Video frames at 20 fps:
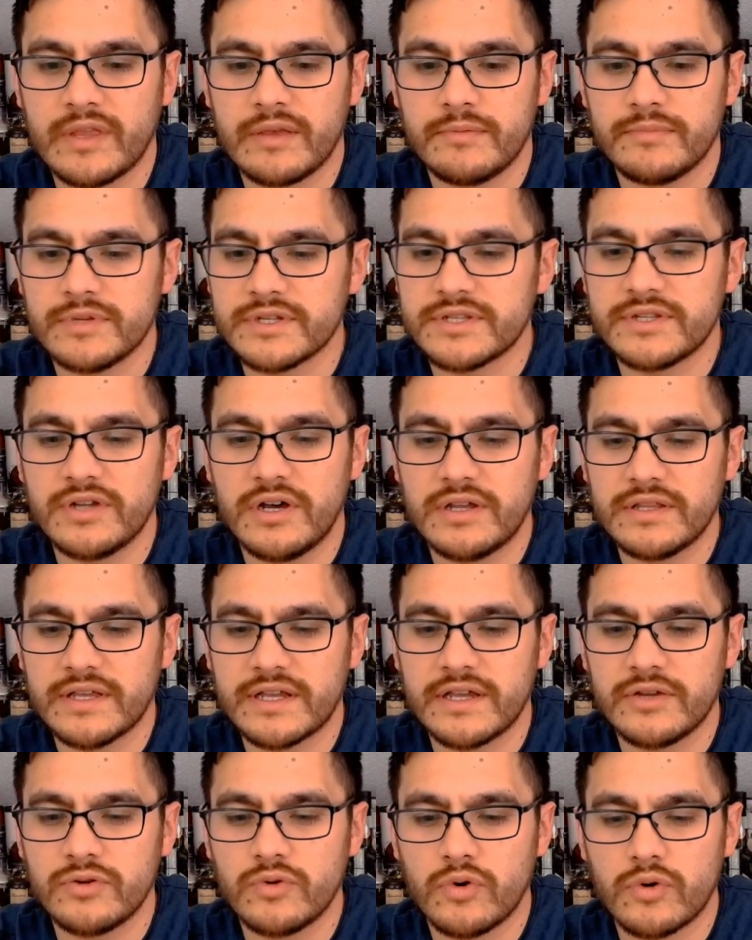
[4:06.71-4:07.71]
but it's not like
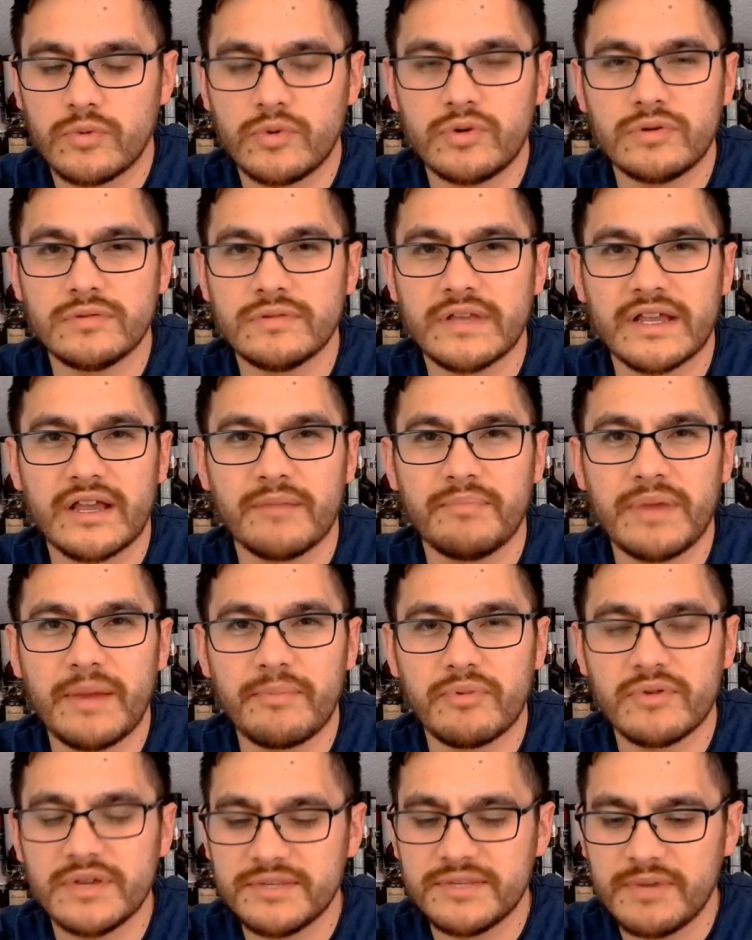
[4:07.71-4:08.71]
a normal, like a
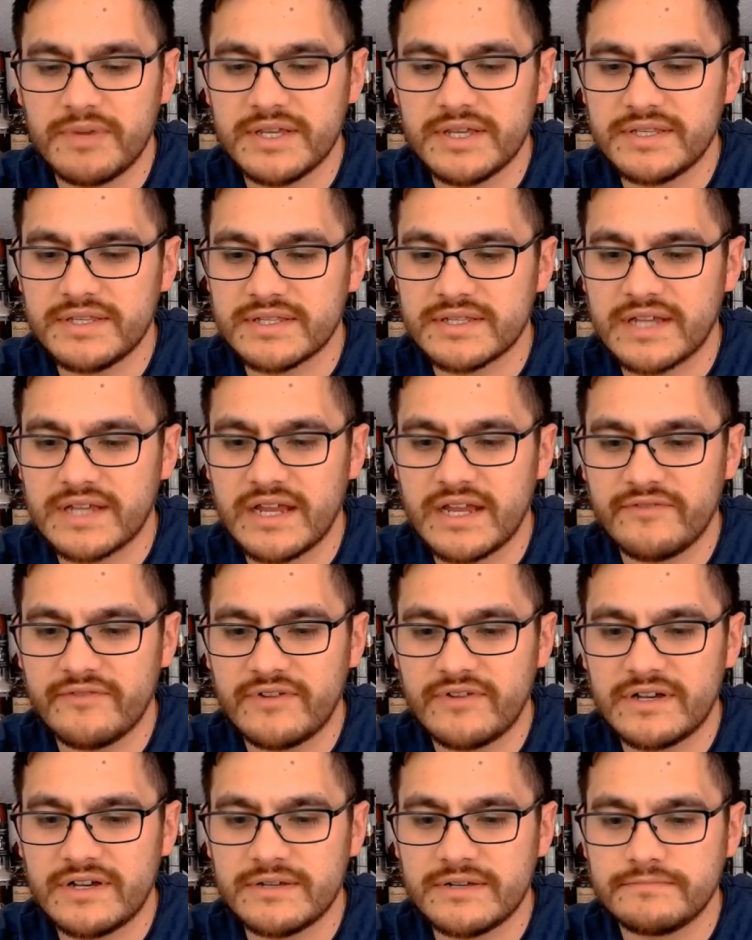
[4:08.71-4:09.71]
peppery spice. It's kind of
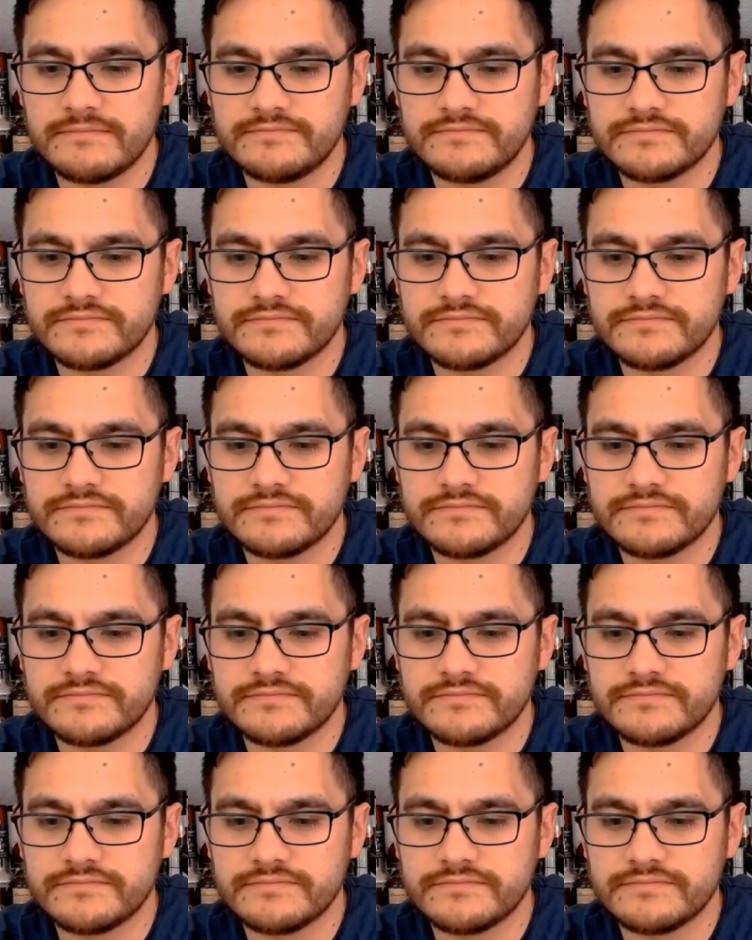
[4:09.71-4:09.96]
a,